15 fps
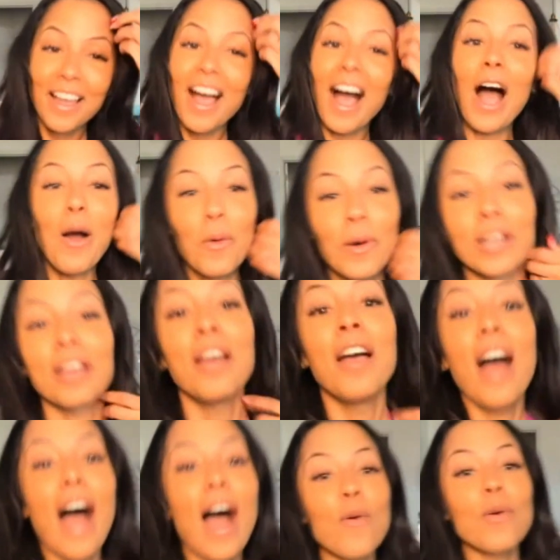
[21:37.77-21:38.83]
I
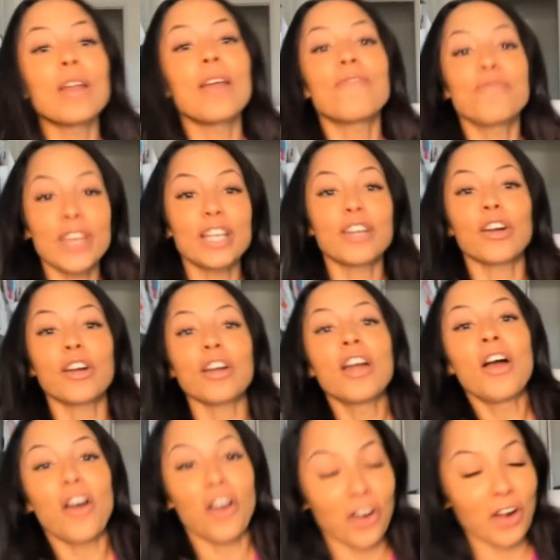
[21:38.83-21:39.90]
want to figure
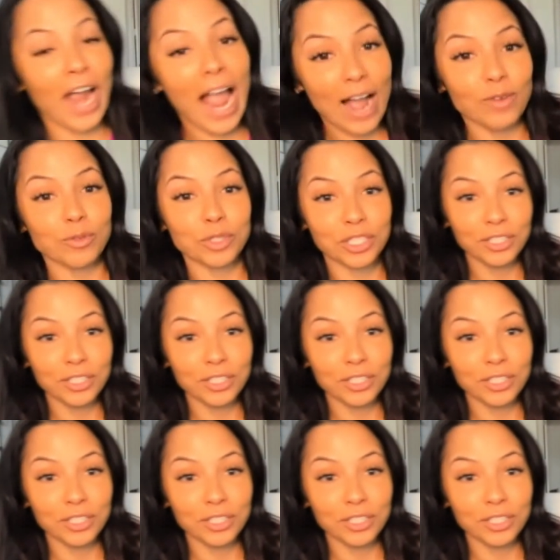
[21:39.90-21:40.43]
her out.